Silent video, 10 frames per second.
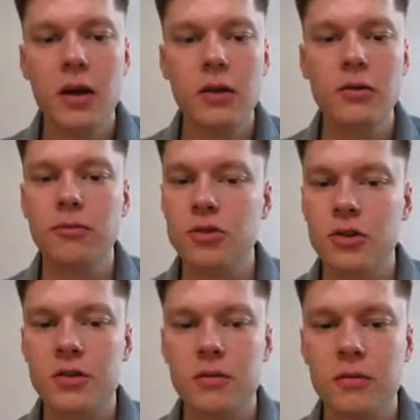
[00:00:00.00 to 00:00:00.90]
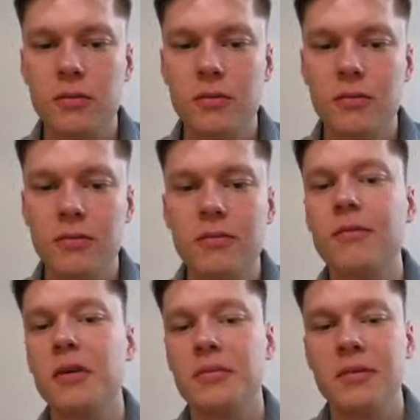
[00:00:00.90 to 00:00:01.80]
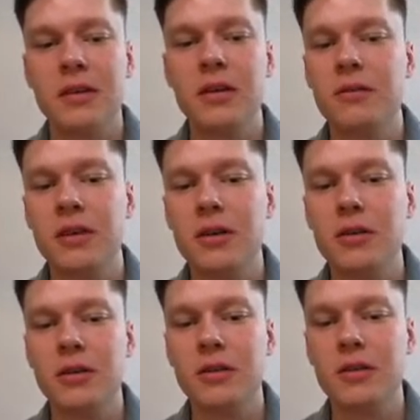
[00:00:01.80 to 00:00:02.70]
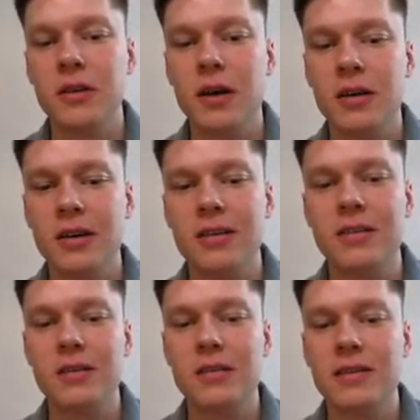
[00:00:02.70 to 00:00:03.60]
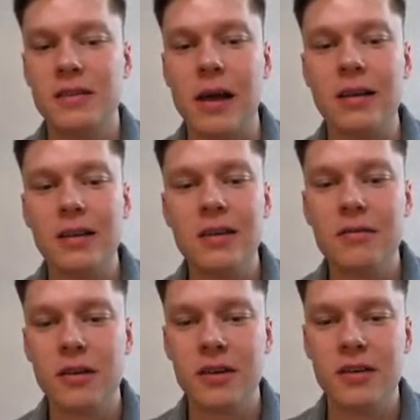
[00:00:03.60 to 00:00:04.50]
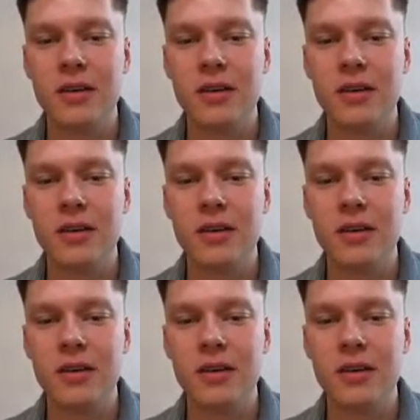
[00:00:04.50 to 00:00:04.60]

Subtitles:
You just, well, here you can see that it's slightly different,